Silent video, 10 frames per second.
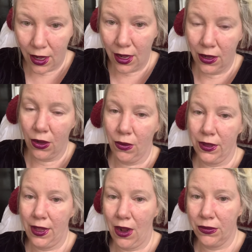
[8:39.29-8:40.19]
and
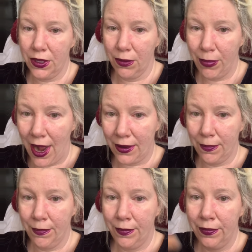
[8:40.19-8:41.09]
going down to your bottom.
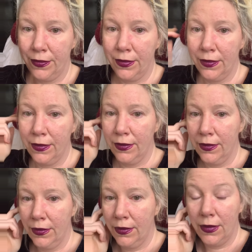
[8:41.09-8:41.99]

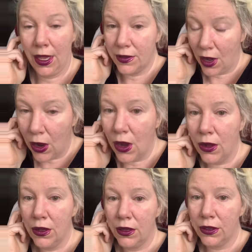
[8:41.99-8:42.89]
That's
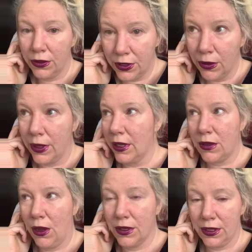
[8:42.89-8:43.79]
all you're doing. That's
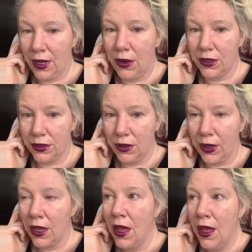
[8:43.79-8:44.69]
all this town is
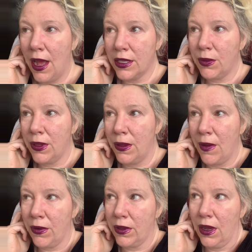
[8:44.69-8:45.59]
doing. That's why they
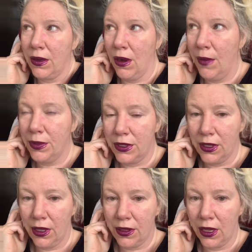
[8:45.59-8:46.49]
never accomplished
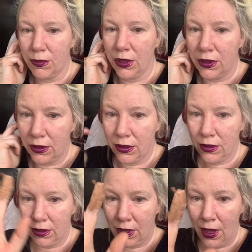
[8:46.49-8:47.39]
anything. But
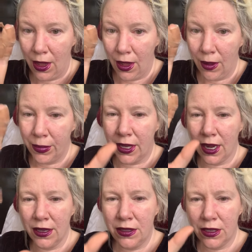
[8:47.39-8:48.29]

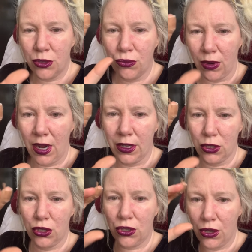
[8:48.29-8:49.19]
because this drug is
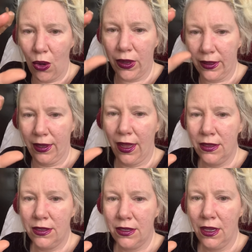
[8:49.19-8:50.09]
so
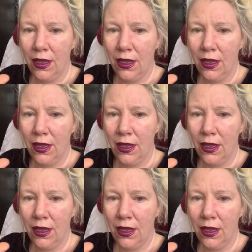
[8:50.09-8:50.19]
intense,